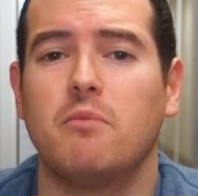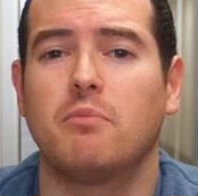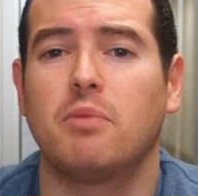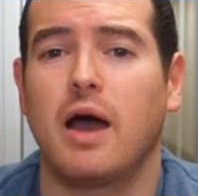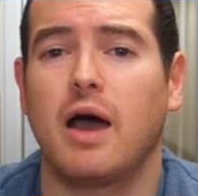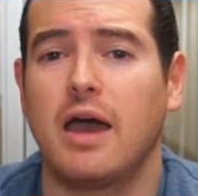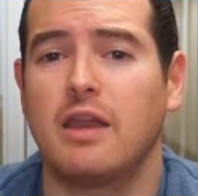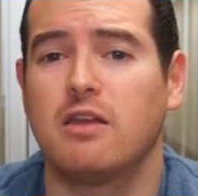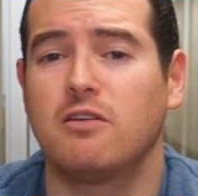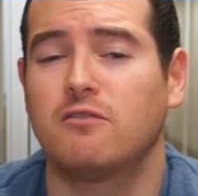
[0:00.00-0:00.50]
been
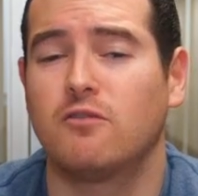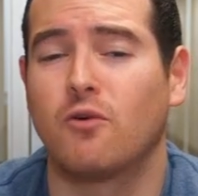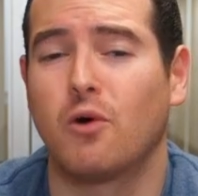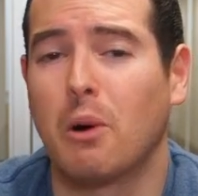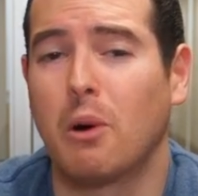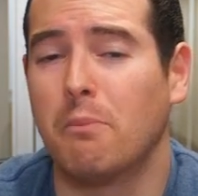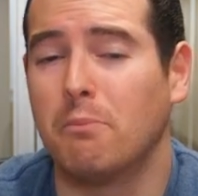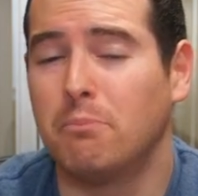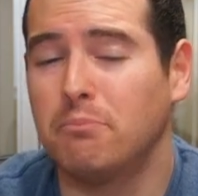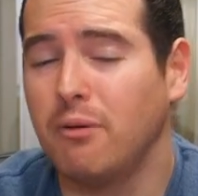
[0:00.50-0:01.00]
pining
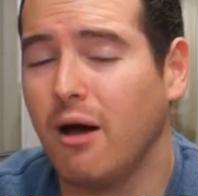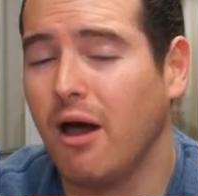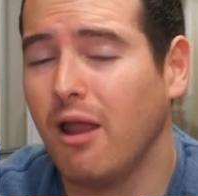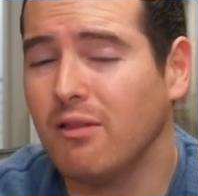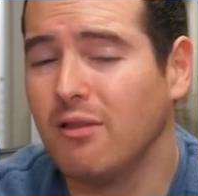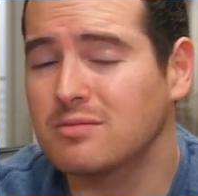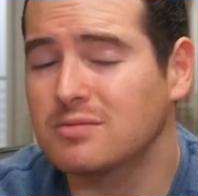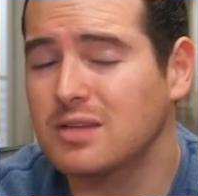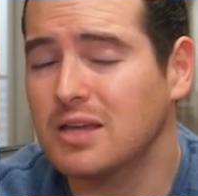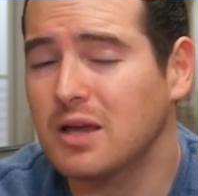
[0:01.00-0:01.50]
for, but it
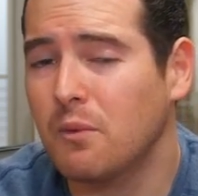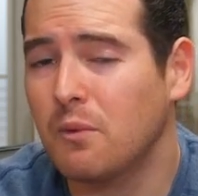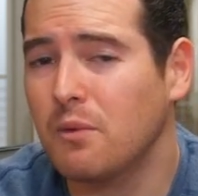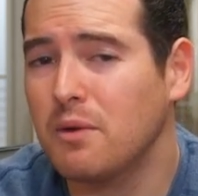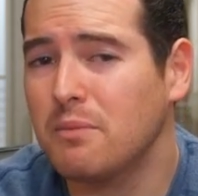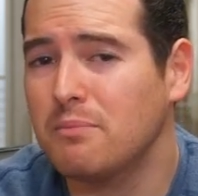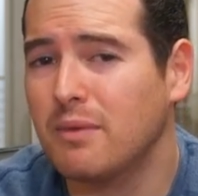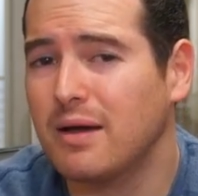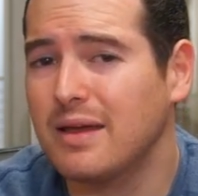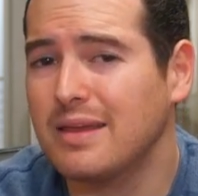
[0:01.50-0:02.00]
looks like
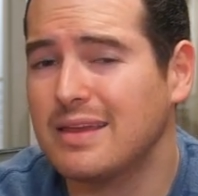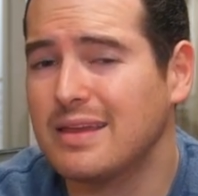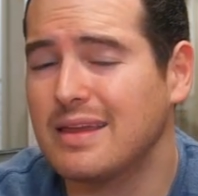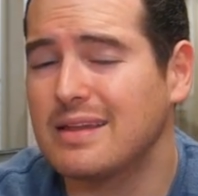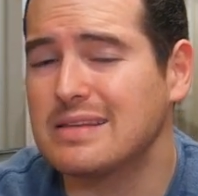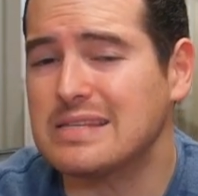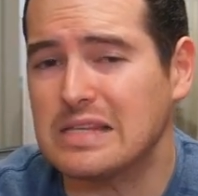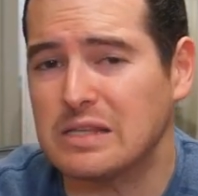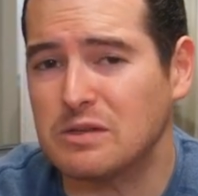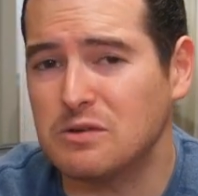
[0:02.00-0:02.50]
we might get
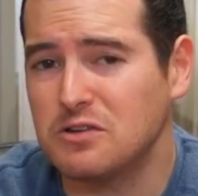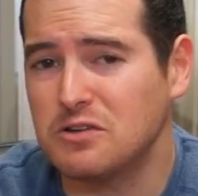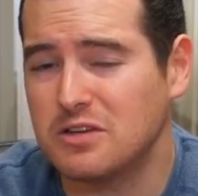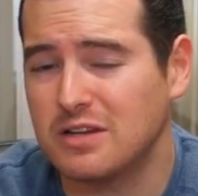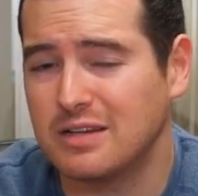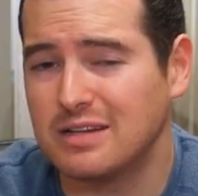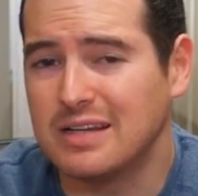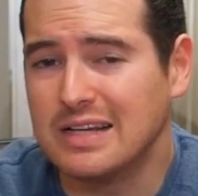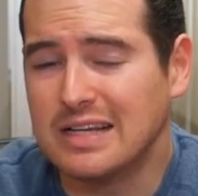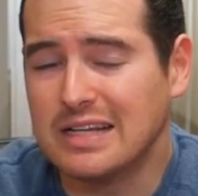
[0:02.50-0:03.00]
a
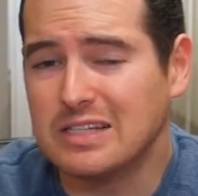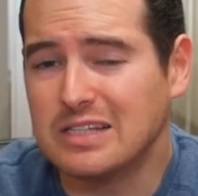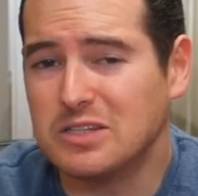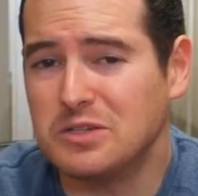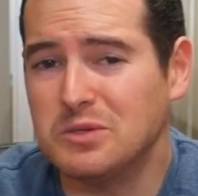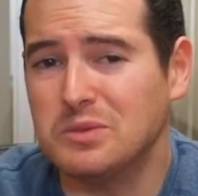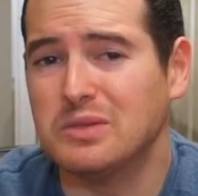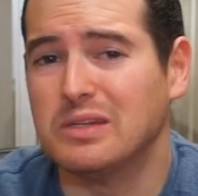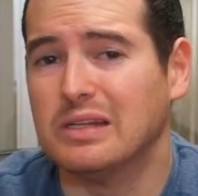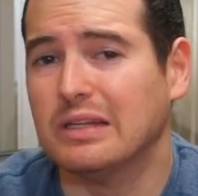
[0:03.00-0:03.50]
solution
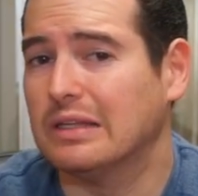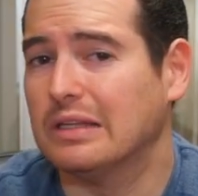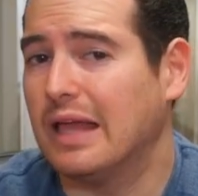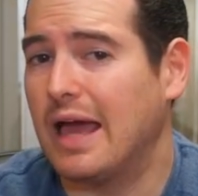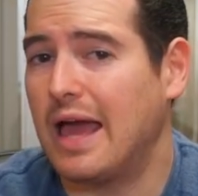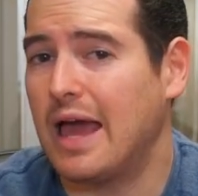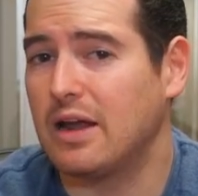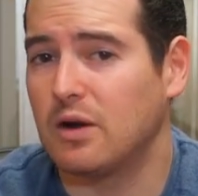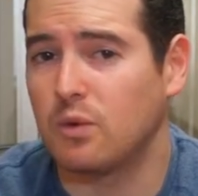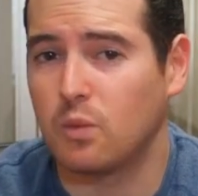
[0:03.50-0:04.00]
to the
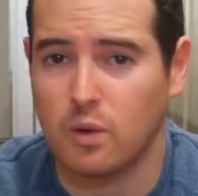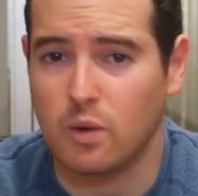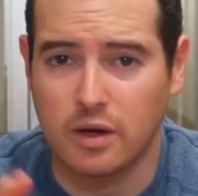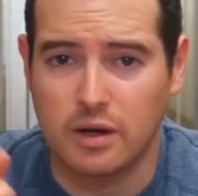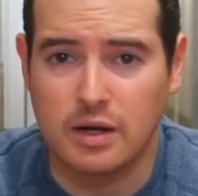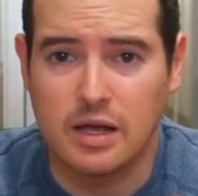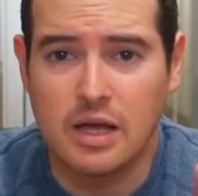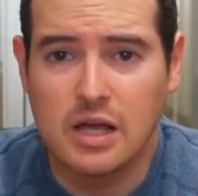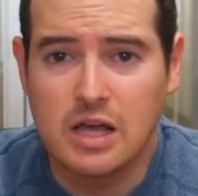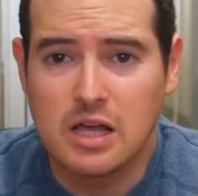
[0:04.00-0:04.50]
latter one.